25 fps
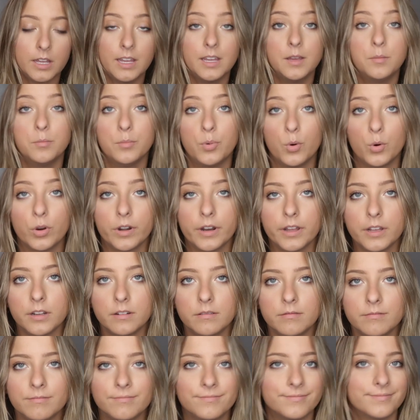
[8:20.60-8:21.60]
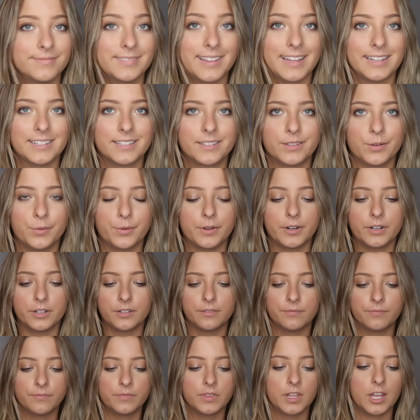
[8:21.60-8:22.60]
Imported. That's the word.
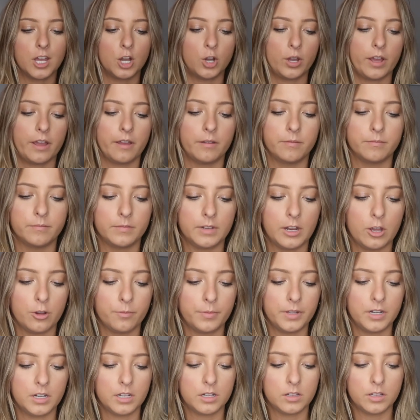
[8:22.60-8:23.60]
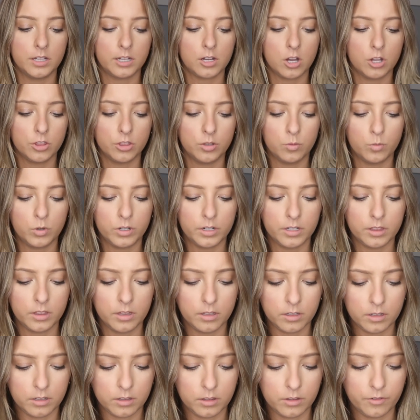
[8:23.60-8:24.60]
Okay, now I'm gonna click on the one
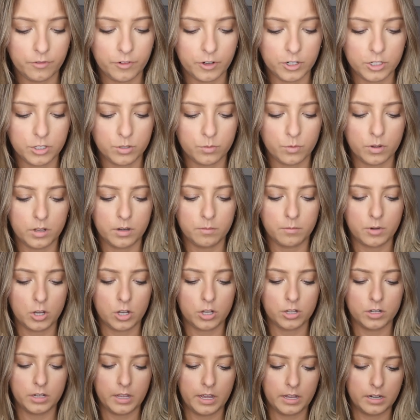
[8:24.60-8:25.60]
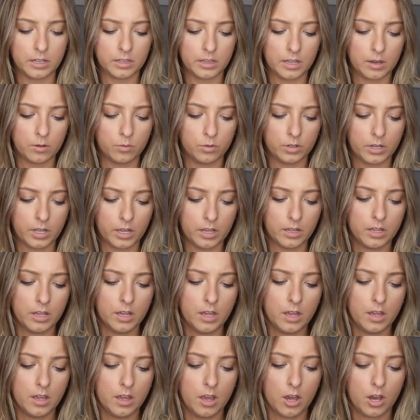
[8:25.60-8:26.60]
in the first one. I'm not gonna edit that one yet.
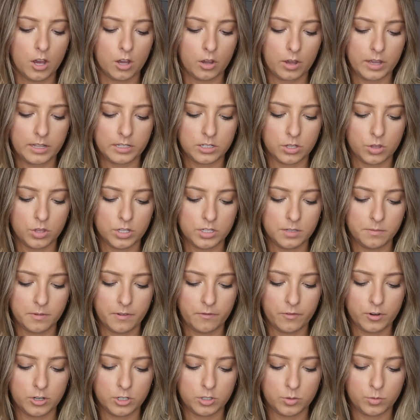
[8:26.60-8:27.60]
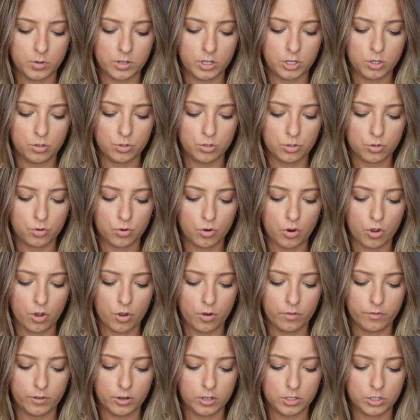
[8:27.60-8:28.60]
Okay, so this is my first one. You scroll
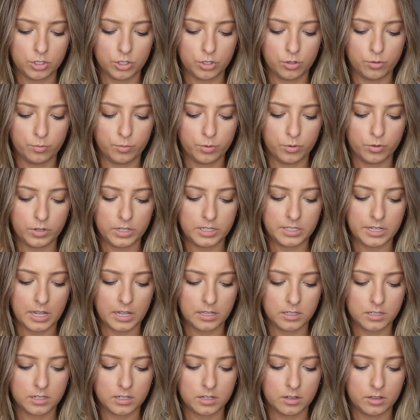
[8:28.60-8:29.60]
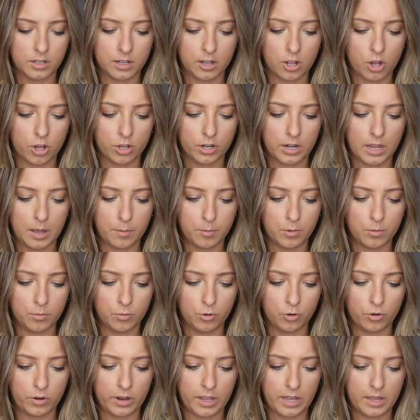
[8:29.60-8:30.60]
over to presets, click on Emma
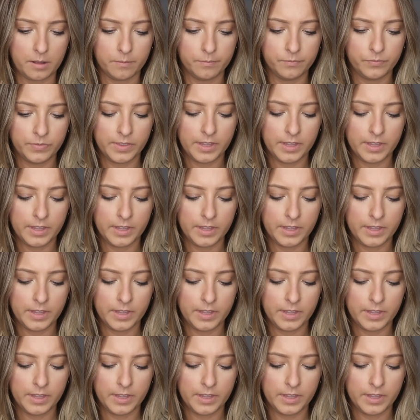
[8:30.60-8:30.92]
Marie.